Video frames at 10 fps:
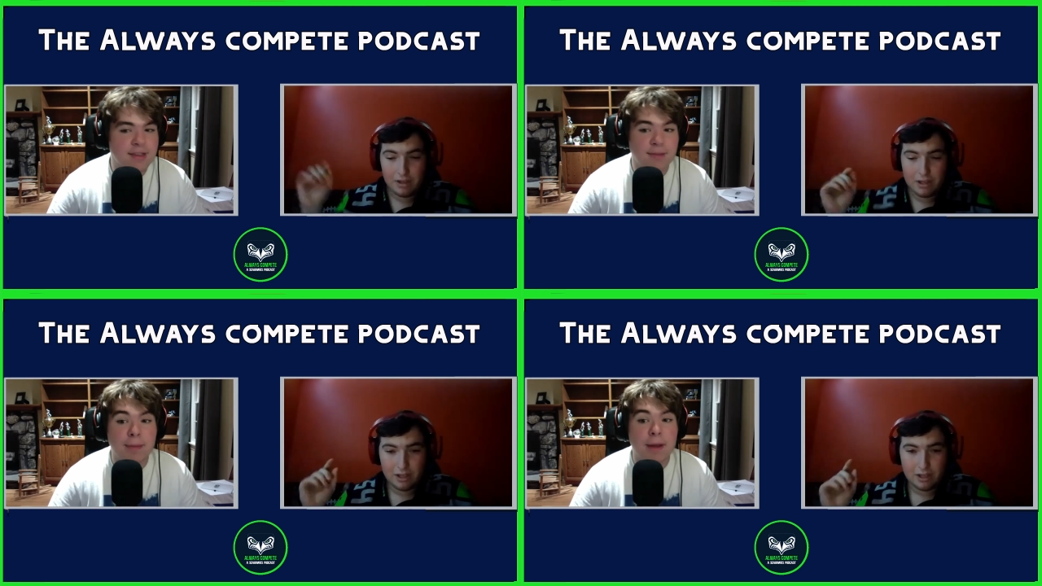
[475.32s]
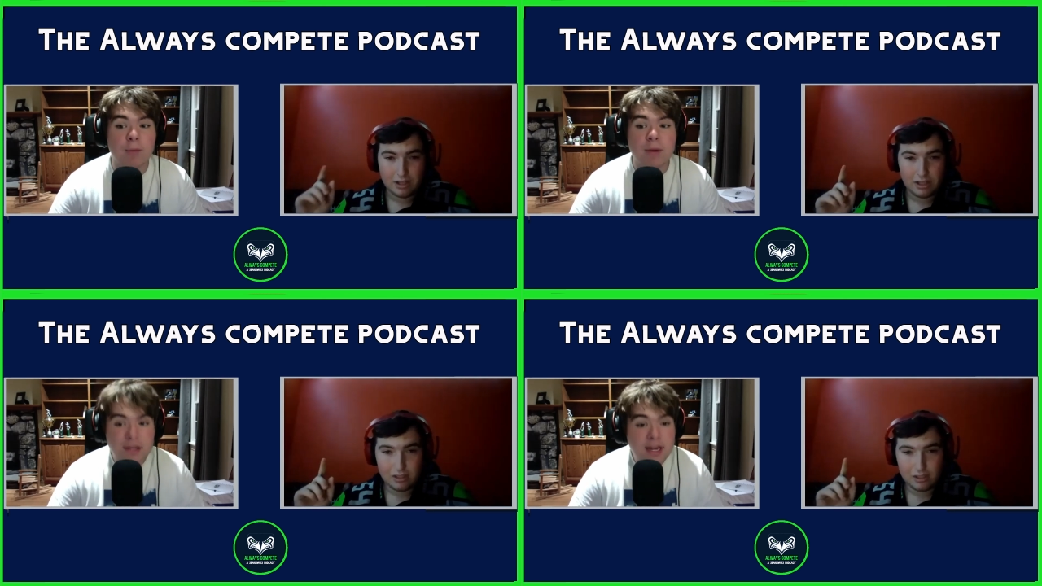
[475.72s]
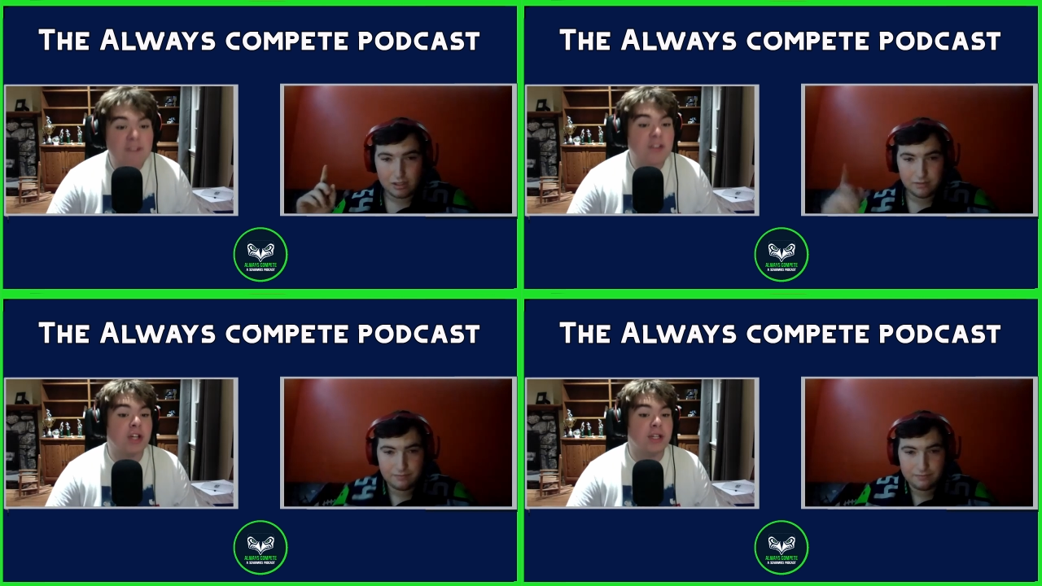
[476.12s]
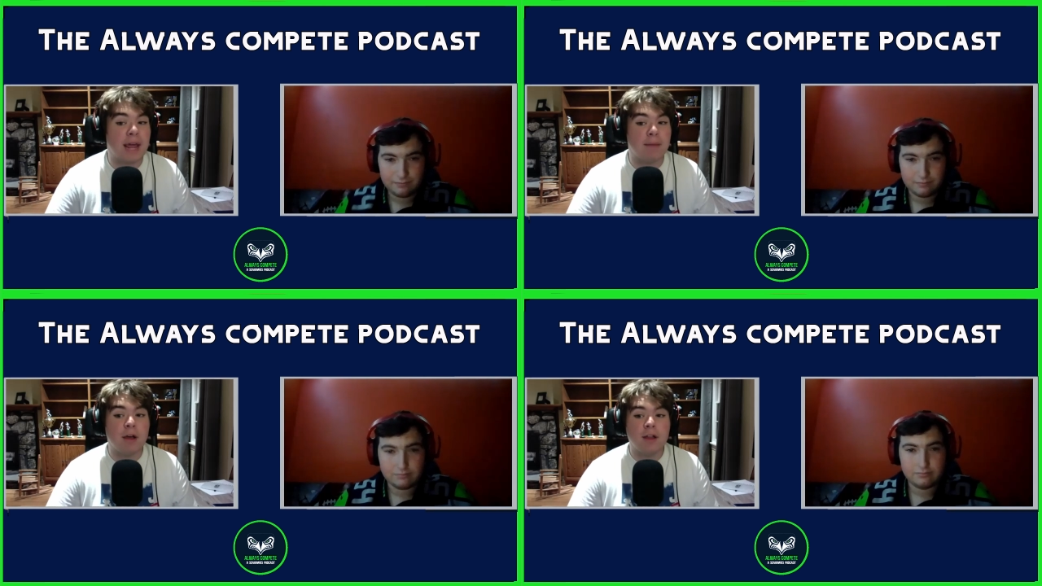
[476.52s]
Speaker 1: to play better. We just need to have a good
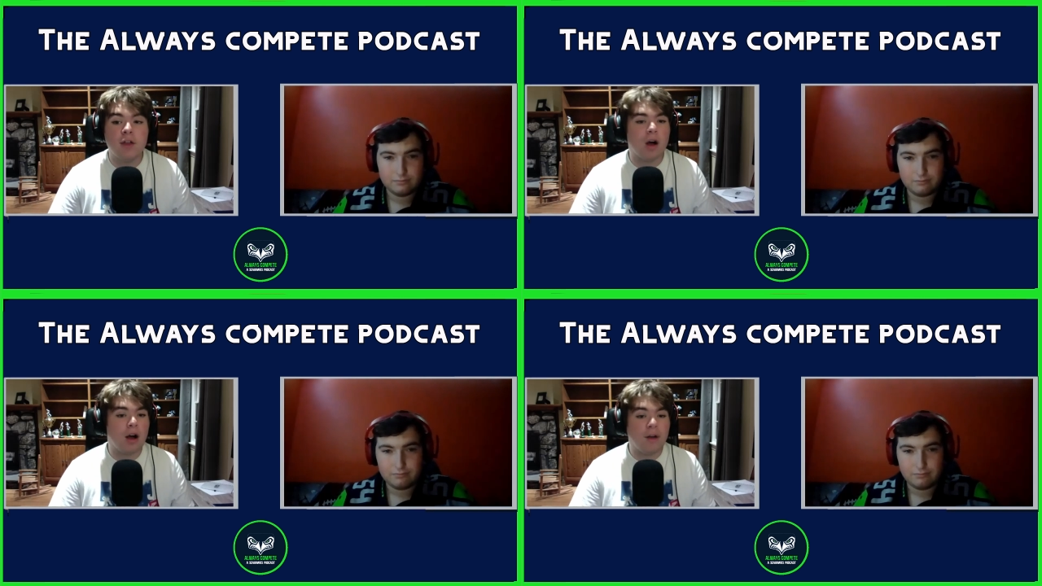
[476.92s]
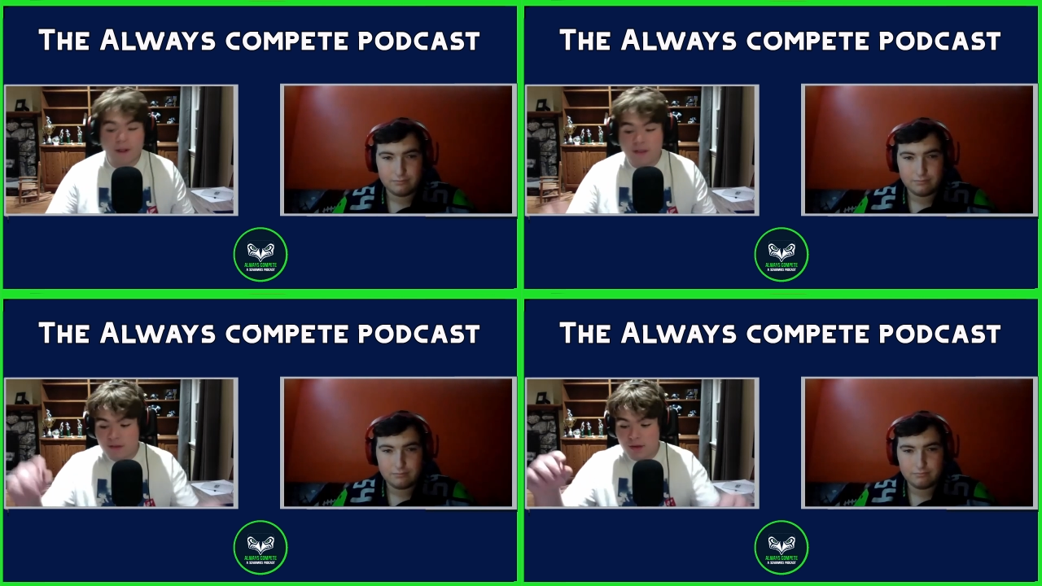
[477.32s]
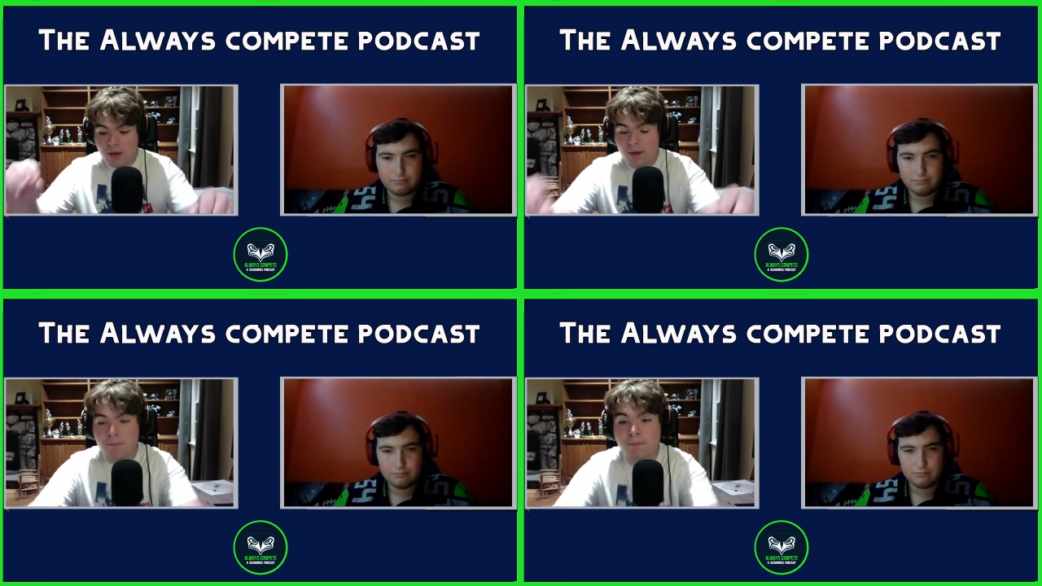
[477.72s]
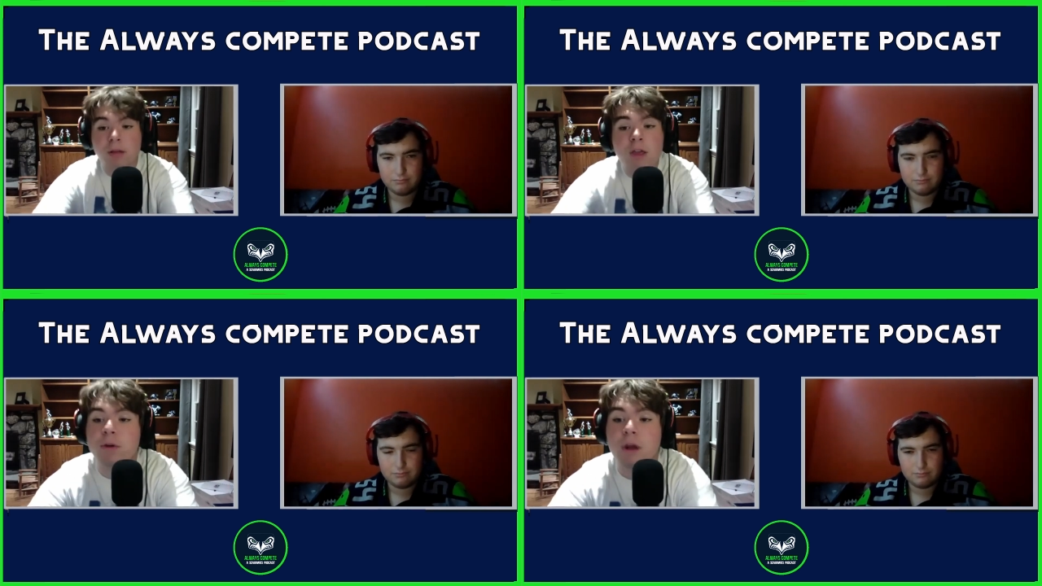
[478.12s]
game. The offense,
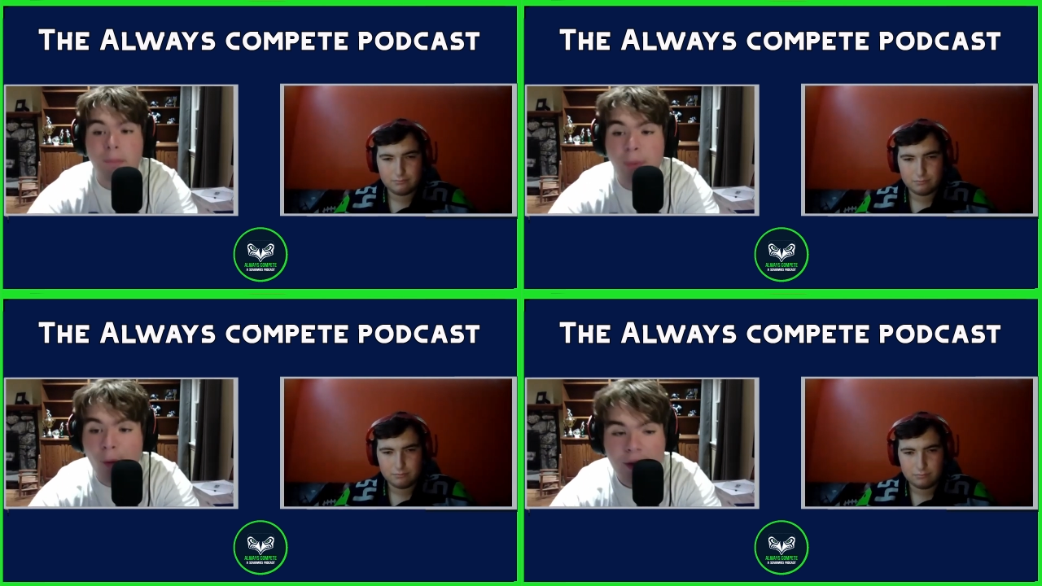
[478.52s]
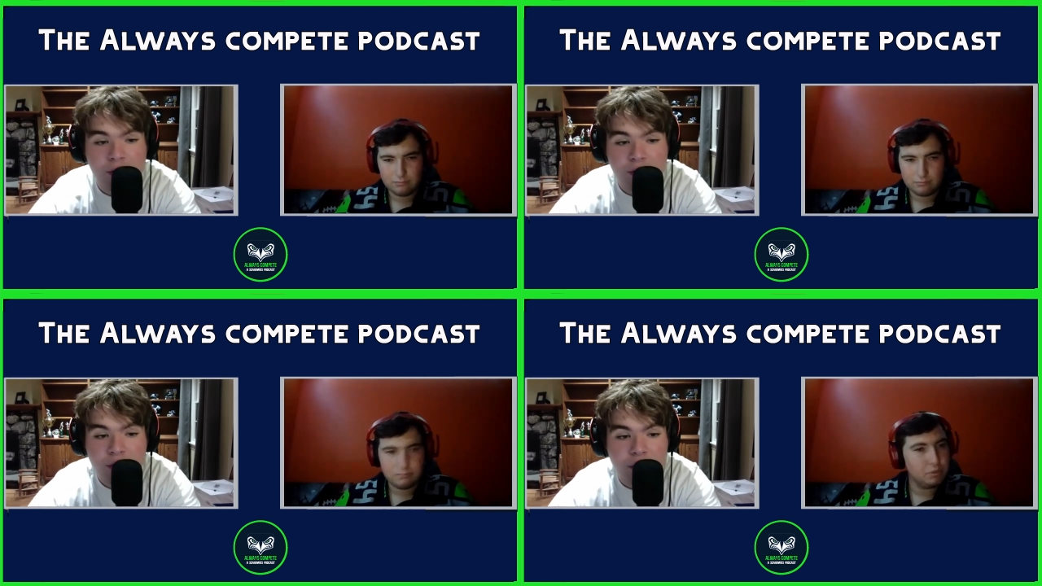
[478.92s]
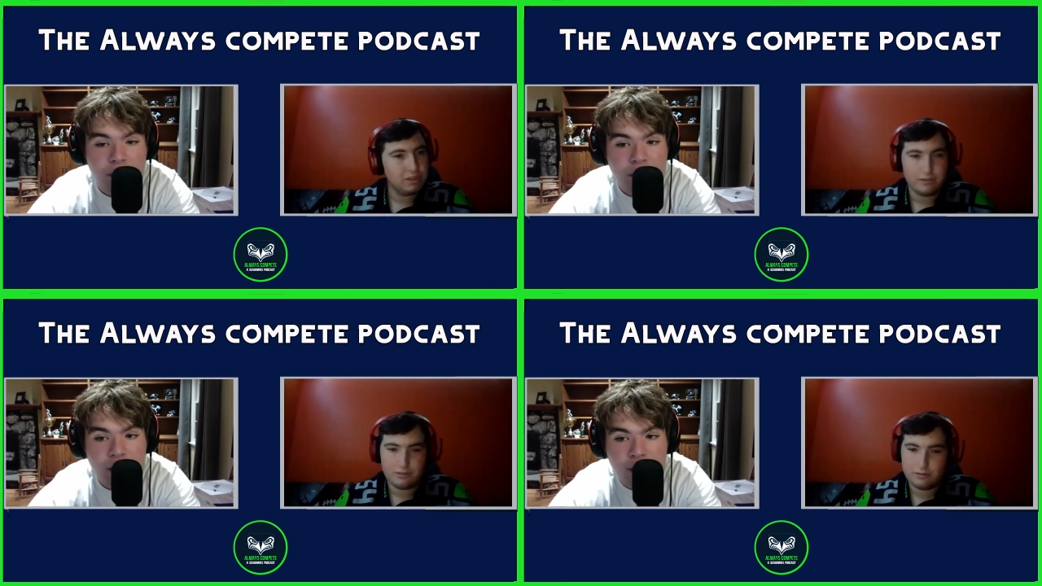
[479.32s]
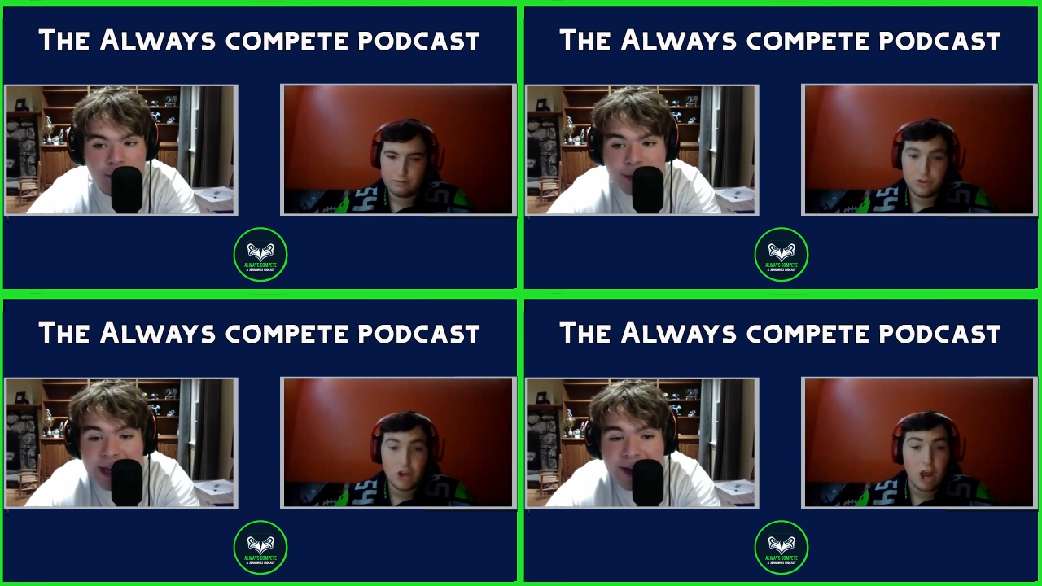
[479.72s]
please put up points.
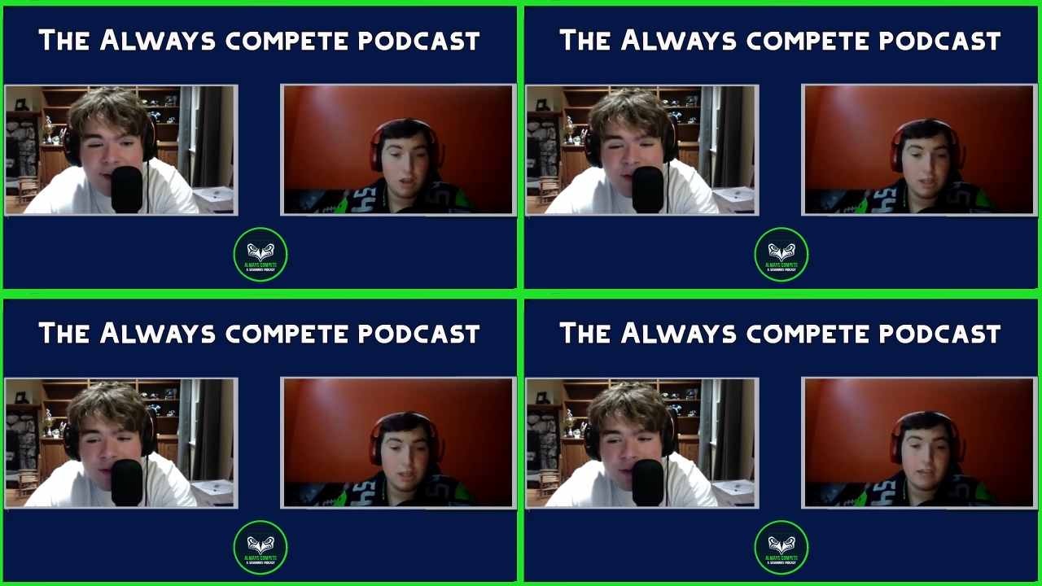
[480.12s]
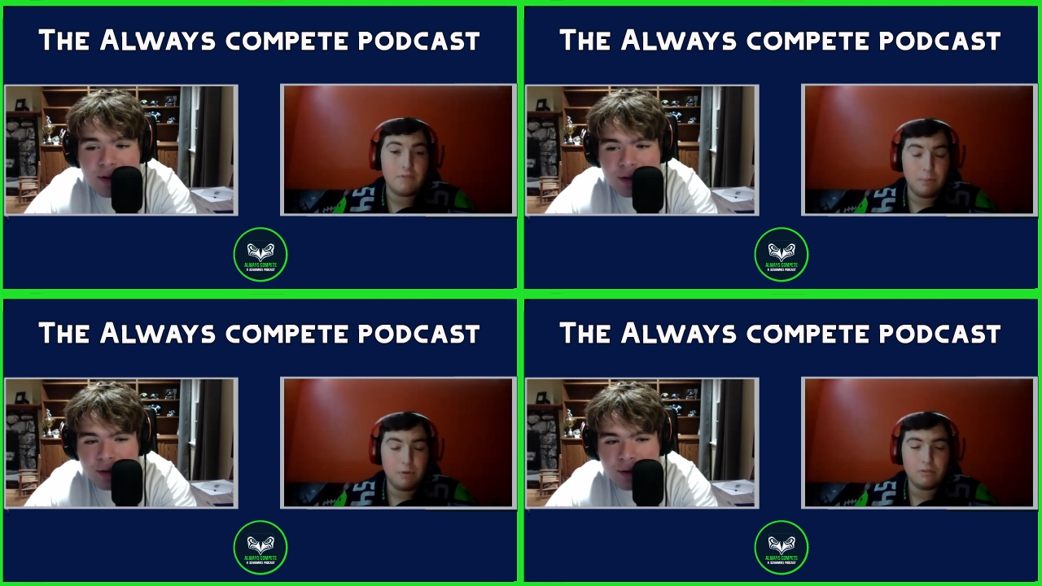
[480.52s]
Please,
Speaker 2: please Josh, give the